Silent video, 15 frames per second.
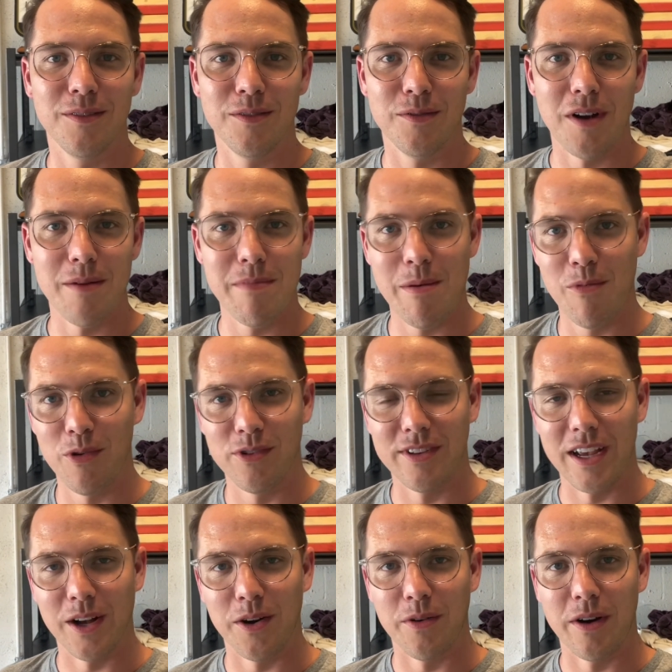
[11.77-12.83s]

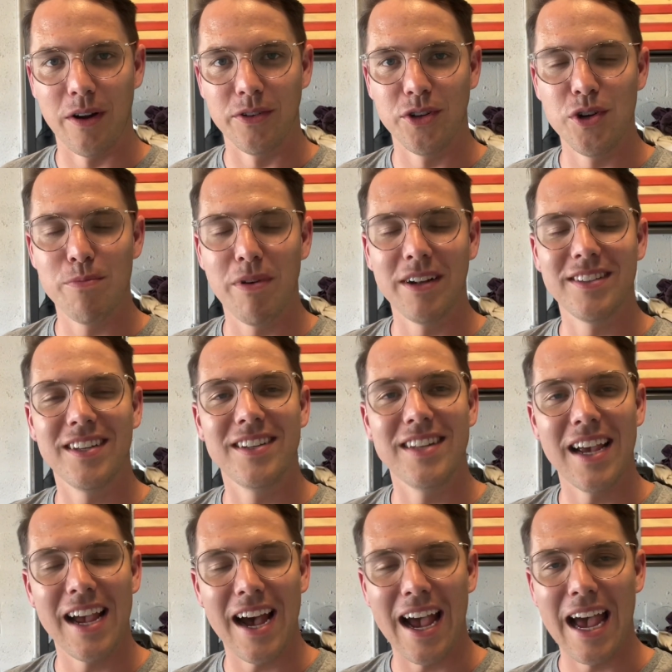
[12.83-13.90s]
motorcycle around too. But
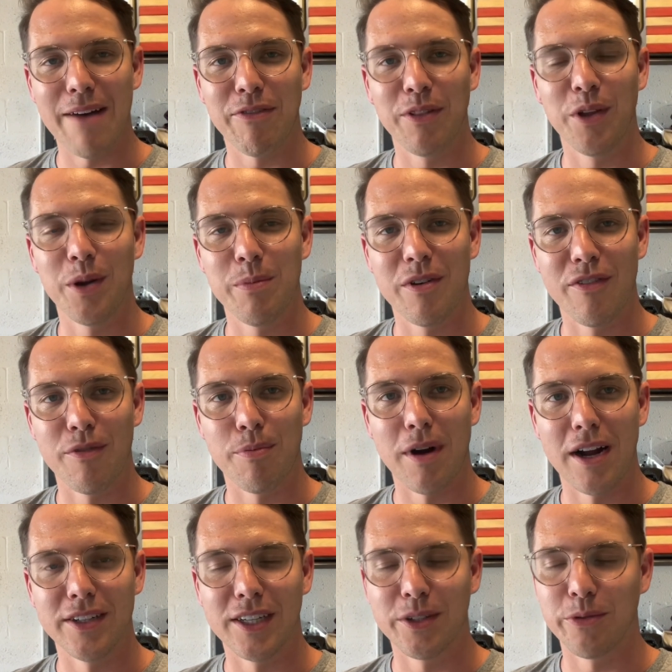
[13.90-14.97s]
today I have a little bit of a
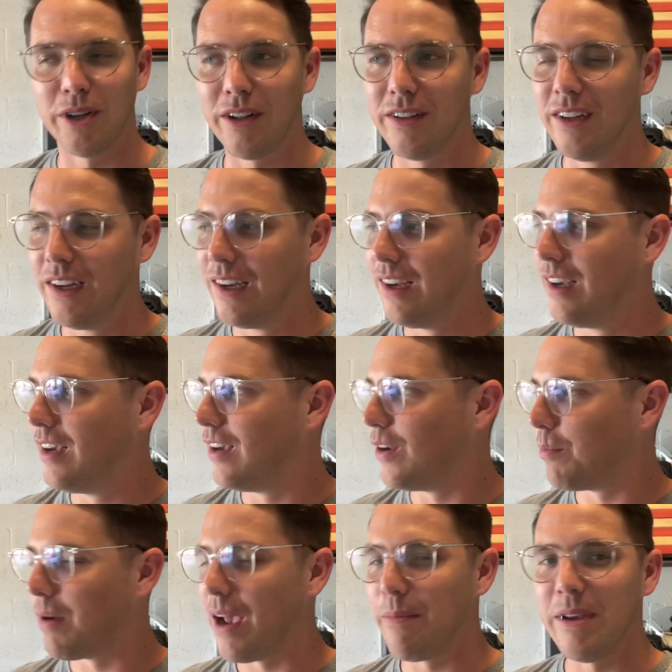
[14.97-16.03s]
project. Well, it'll
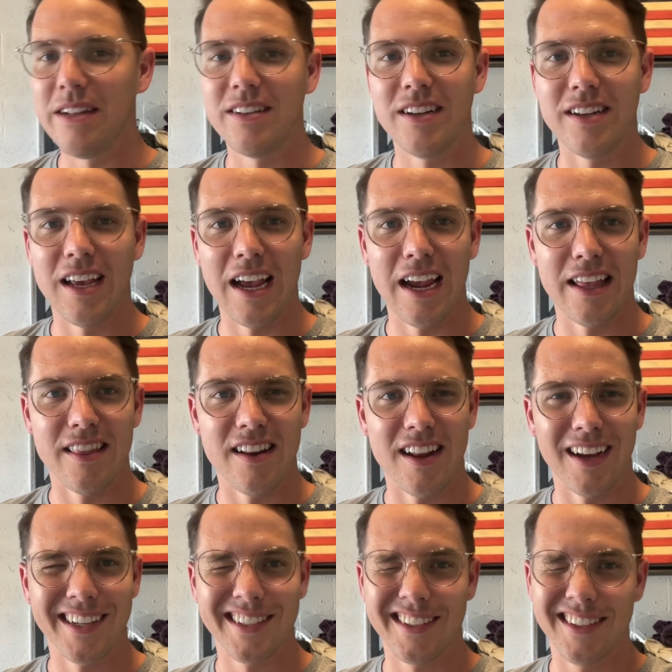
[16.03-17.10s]
probably be today and the
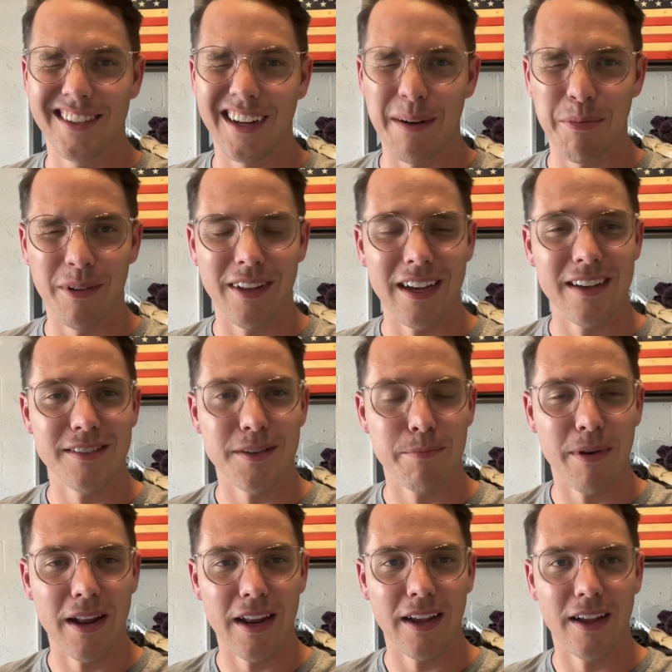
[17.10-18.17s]
next couple days,
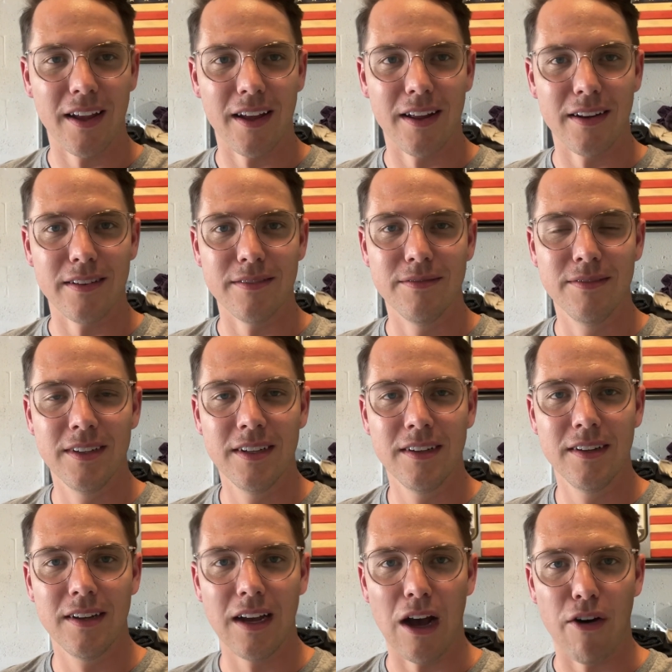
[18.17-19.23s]
depending on
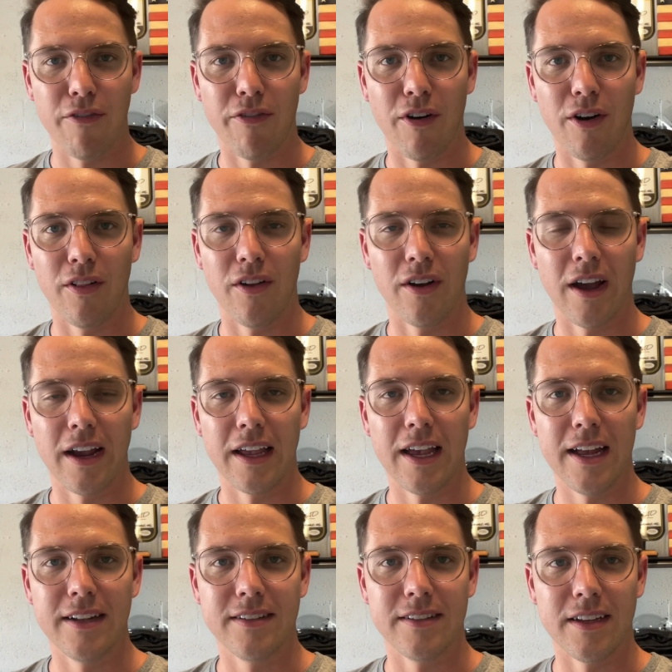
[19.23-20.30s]
how far along I
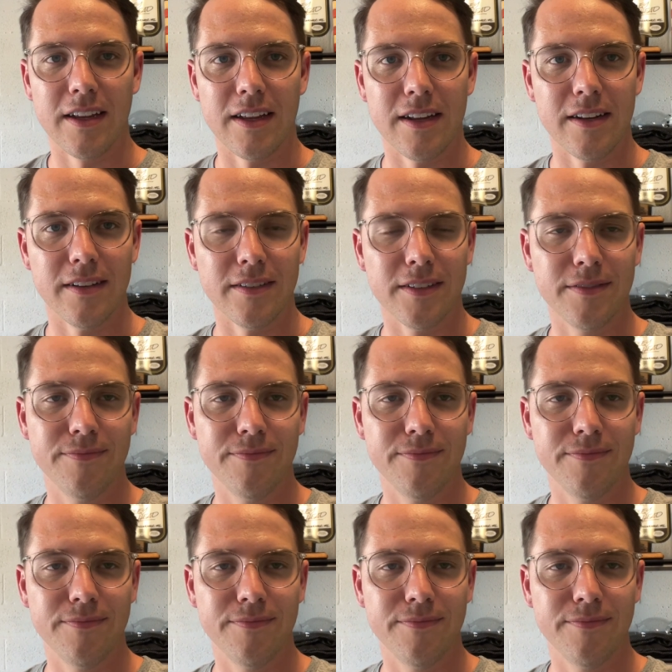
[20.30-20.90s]
get and